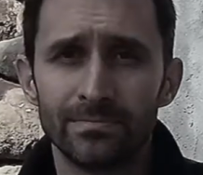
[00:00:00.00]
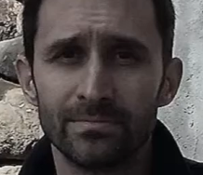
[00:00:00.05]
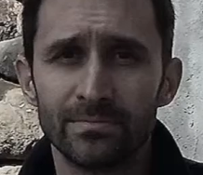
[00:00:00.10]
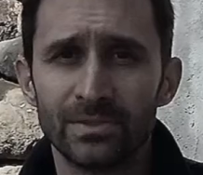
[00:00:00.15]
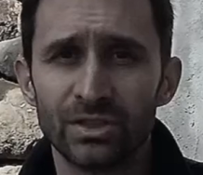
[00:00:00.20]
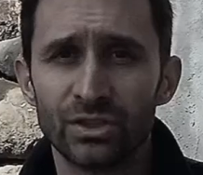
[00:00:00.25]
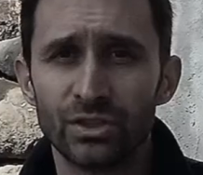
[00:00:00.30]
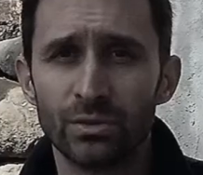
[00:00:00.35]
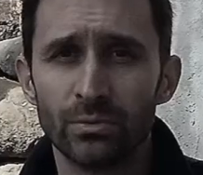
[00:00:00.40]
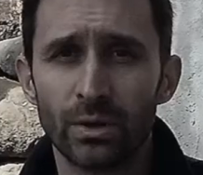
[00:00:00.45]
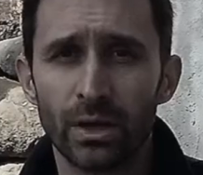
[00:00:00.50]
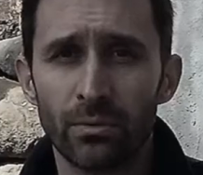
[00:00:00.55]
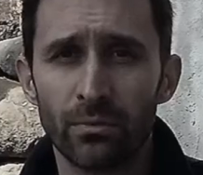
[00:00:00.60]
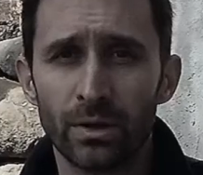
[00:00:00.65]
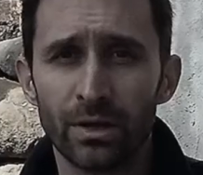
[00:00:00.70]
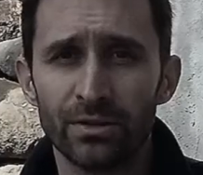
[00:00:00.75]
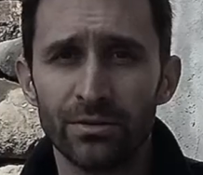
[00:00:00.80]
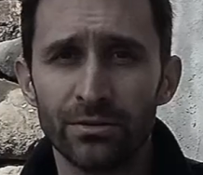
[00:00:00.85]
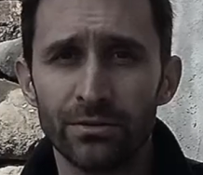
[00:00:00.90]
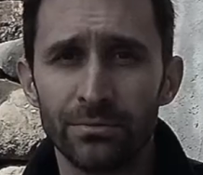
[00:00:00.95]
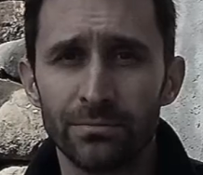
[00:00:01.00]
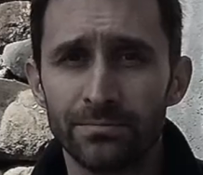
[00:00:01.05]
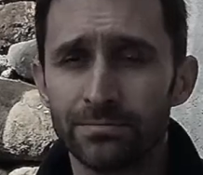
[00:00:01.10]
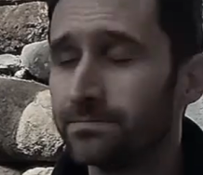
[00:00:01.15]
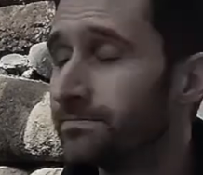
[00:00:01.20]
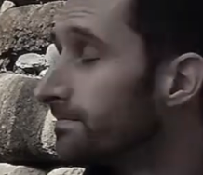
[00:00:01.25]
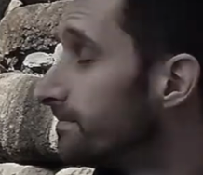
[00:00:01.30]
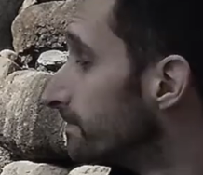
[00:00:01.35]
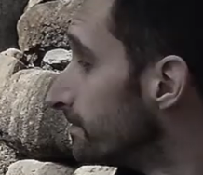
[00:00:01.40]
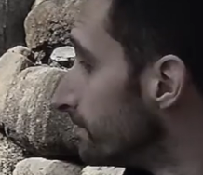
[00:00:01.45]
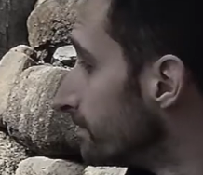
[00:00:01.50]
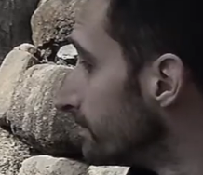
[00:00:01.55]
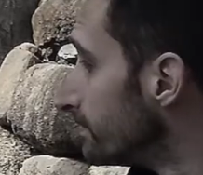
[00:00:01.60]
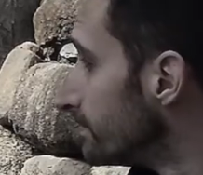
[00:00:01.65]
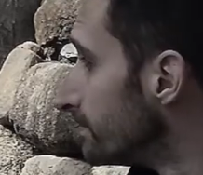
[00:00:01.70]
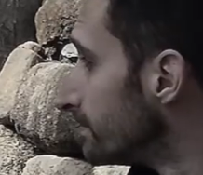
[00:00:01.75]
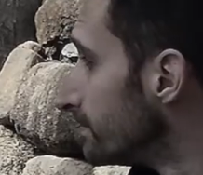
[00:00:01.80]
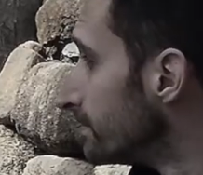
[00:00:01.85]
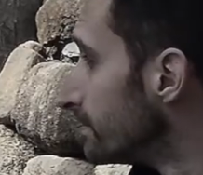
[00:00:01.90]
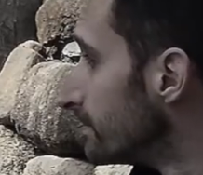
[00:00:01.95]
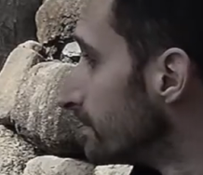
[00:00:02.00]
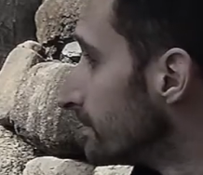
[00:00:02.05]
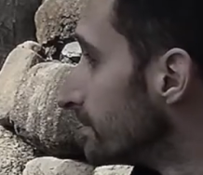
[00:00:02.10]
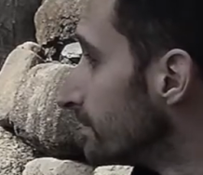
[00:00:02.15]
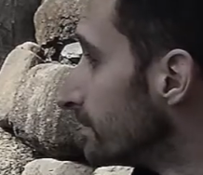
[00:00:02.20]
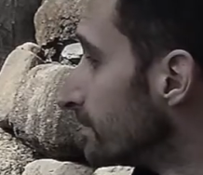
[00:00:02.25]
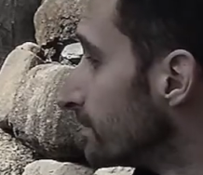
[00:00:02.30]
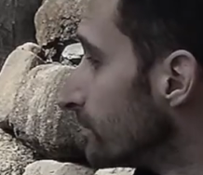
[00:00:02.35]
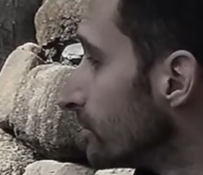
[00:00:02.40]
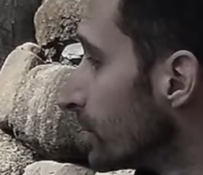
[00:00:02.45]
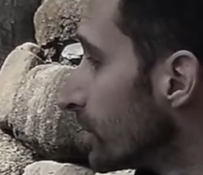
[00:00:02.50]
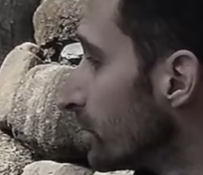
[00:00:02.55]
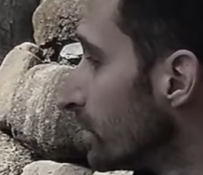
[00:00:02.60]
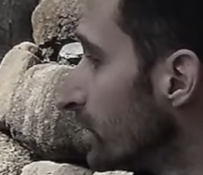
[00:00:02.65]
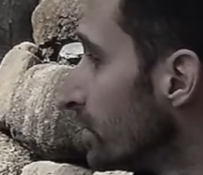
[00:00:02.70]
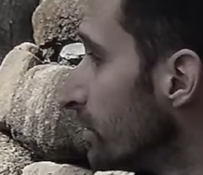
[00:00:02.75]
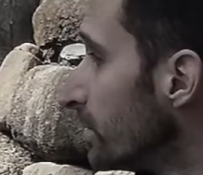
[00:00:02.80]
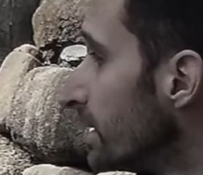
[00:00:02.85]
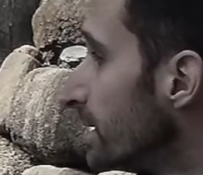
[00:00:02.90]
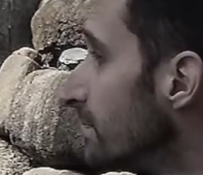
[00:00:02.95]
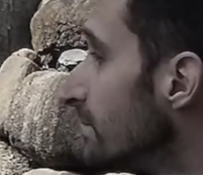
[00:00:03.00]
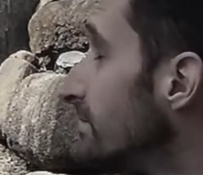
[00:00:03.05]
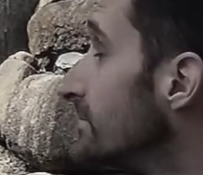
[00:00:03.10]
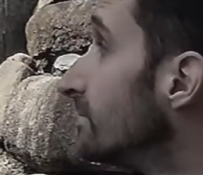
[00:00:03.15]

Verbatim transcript: Just do what I want to do. What are we doing?